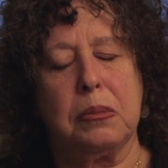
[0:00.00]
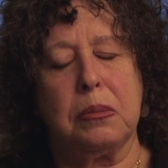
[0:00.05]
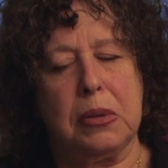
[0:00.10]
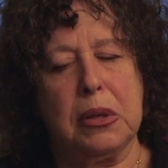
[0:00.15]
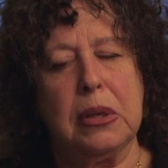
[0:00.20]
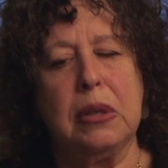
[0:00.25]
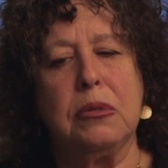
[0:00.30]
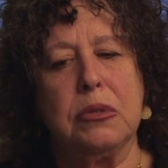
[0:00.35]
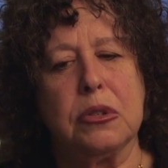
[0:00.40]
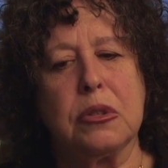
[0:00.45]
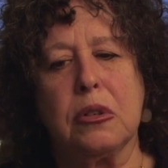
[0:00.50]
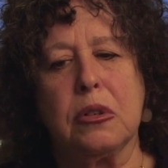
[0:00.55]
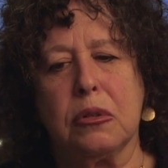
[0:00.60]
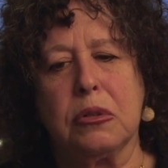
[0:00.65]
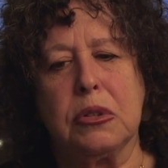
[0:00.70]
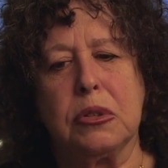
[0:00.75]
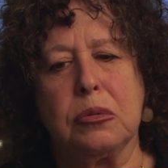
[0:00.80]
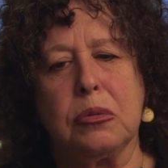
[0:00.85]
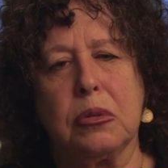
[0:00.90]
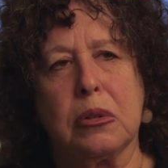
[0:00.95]
But he was
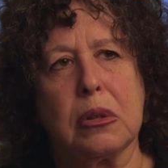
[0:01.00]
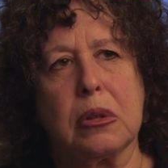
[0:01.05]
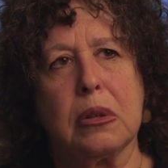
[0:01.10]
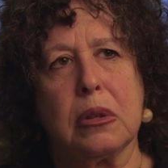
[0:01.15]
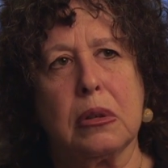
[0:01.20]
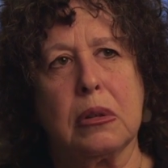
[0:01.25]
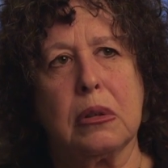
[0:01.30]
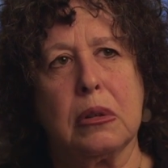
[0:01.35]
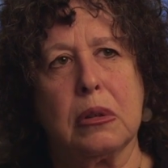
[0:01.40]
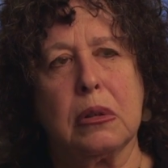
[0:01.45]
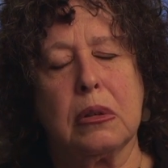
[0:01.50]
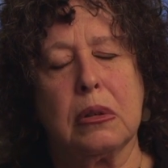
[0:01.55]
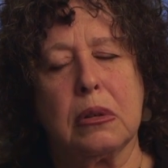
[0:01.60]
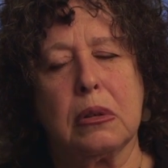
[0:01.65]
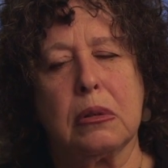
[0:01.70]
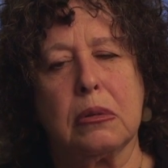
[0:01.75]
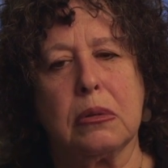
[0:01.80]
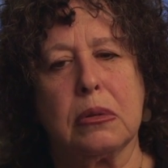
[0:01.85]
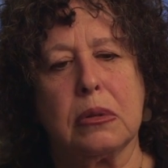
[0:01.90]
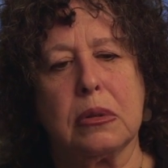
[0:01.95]
always working.
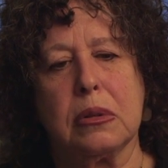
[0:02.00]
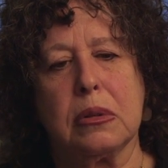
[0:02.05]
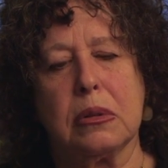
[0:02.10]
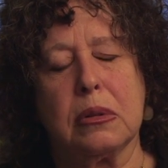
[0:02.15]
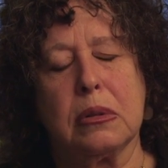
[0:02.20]
It was,